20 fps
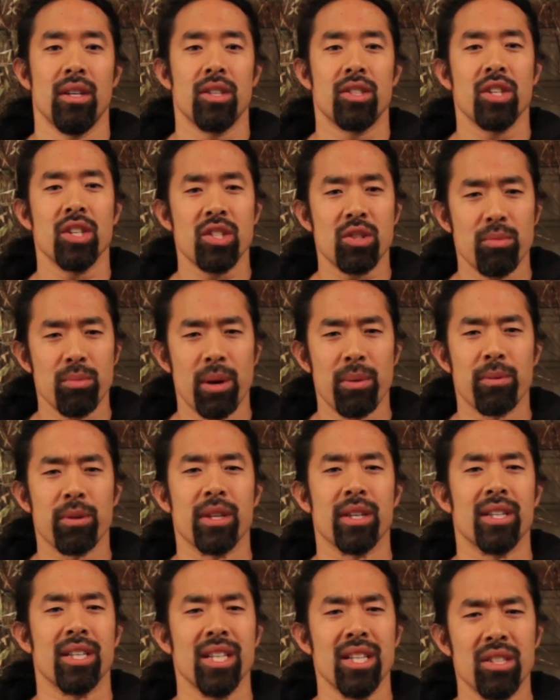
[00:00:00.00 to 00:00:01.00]
Just remember
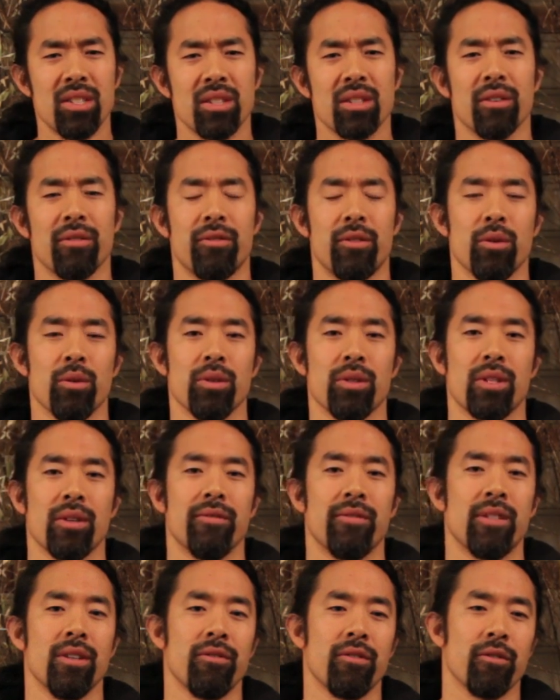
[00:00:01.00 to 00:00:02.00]
that each of the fuels
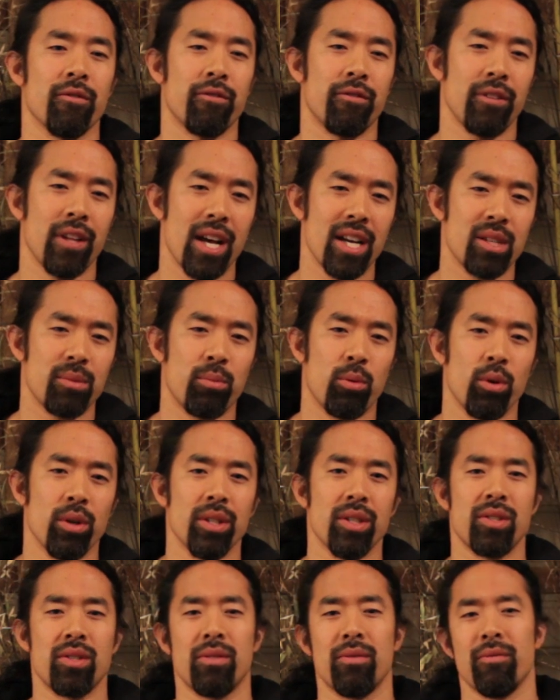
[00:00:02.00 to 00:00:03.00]
have different flash
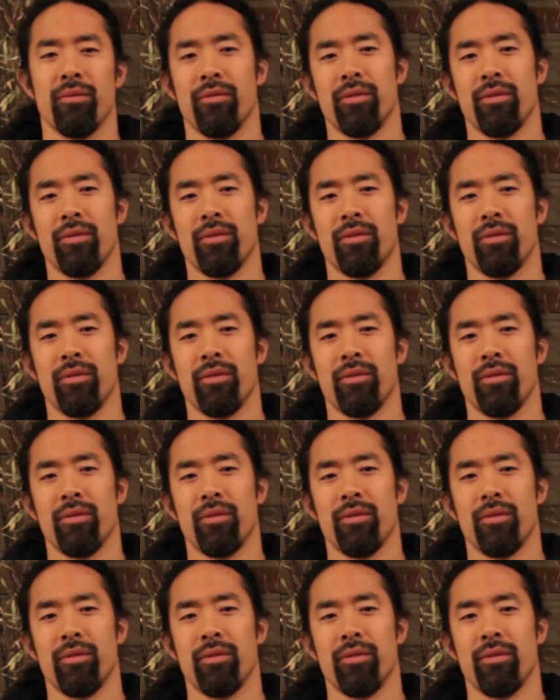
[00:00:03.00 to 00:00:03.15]
points,